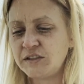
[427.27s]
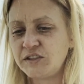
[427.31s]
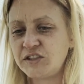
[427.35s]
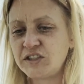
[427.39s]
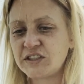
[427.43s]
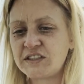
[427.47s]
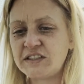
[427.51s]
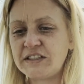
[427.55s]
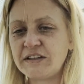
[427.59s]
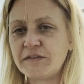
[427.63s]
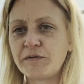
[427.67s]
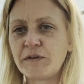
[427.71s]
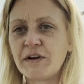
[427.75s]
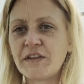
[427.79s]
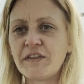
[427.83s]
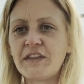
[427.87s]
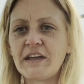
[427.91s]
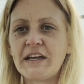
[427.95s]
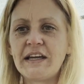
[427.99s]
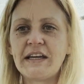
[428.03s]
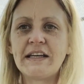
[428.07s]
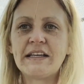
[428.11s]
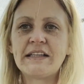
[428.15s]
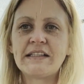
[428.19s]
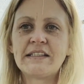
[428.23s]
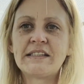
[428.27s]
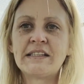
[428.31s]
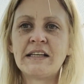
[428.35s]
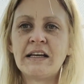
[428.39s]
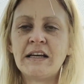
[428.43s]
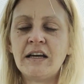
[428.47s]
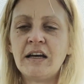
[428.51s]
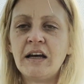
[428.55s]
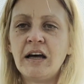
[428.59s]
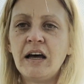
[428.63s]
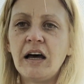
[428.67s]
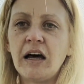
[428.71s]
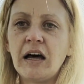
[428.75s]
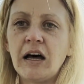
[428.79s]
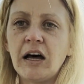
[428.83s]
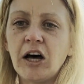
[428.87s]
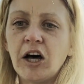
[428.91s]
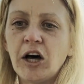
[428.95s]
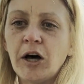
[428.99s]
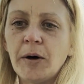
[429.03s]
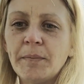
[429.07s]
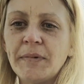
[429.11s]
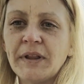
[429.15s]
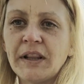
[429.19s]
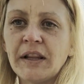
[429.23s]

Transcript: Just different things. Um,